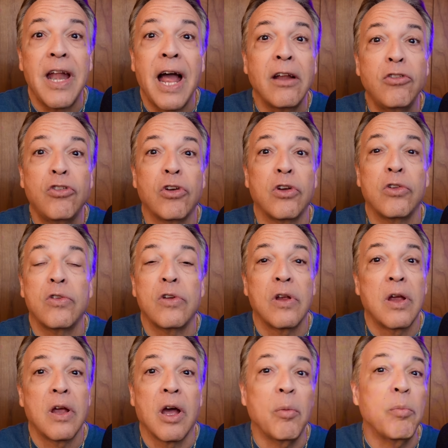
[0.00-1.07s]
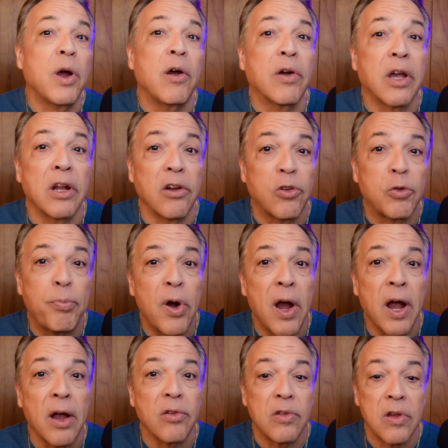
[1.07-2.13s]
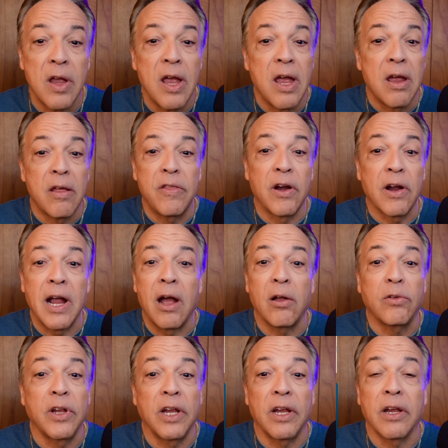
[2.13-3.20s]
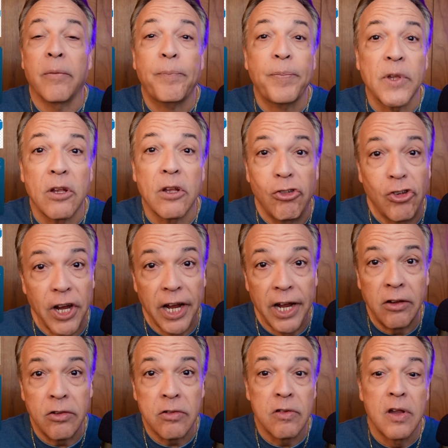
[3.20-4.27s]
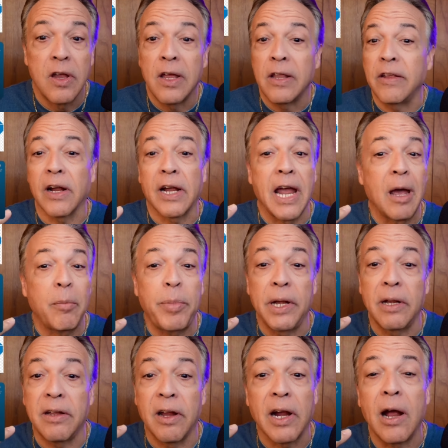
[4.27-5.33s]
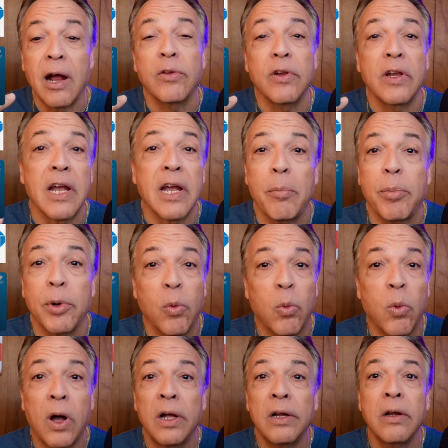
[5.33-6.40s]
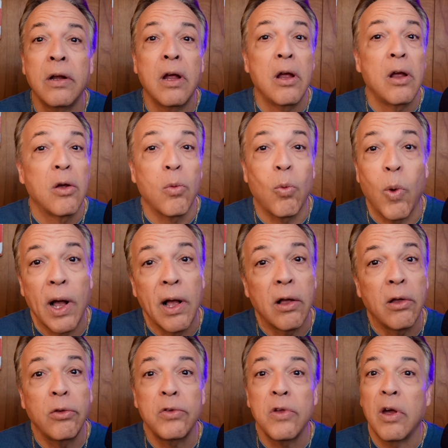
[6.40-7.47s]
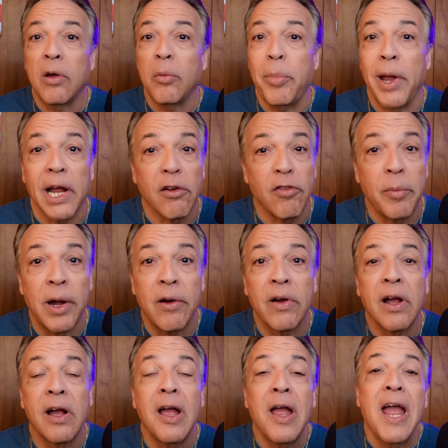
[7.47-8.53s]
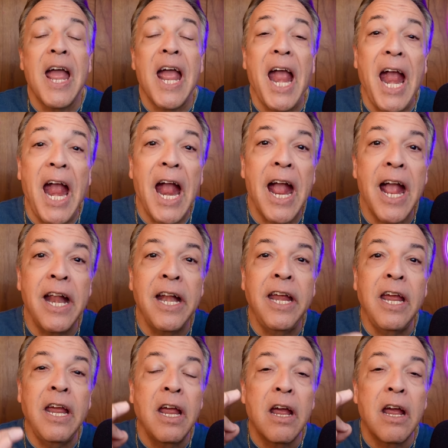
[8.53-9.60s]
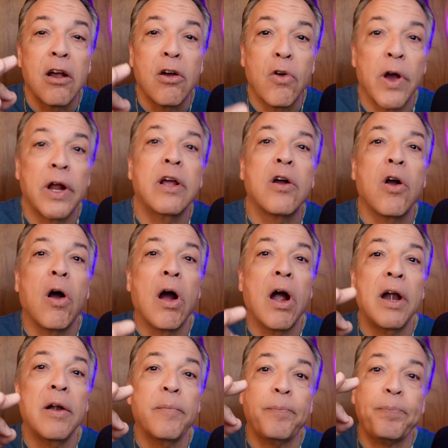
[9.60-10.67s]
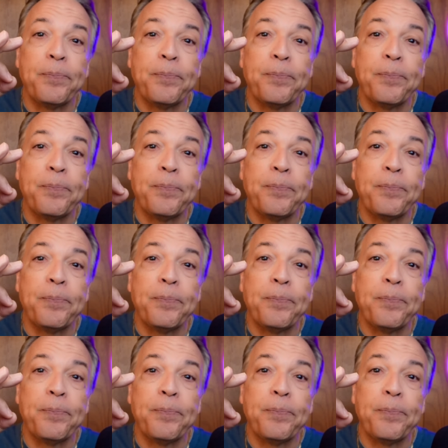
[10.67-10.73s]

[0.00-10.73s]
not just American Express. They're counting Chase, they're, cap- they're counting Capital One, Wells, Bank of America, any credit card